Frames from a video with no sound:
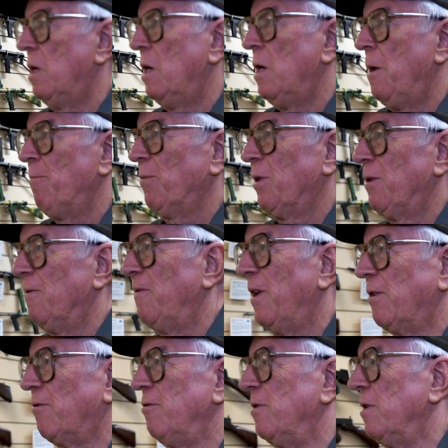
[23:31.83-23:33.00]
And the
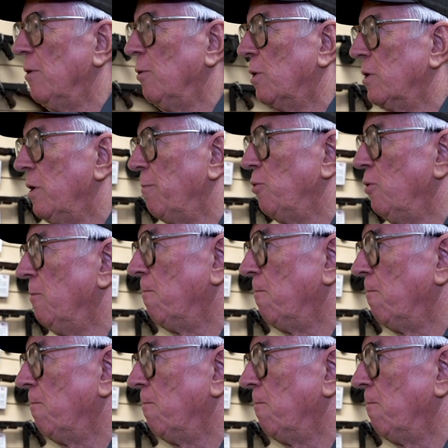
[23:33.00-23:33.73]
factory's no exception.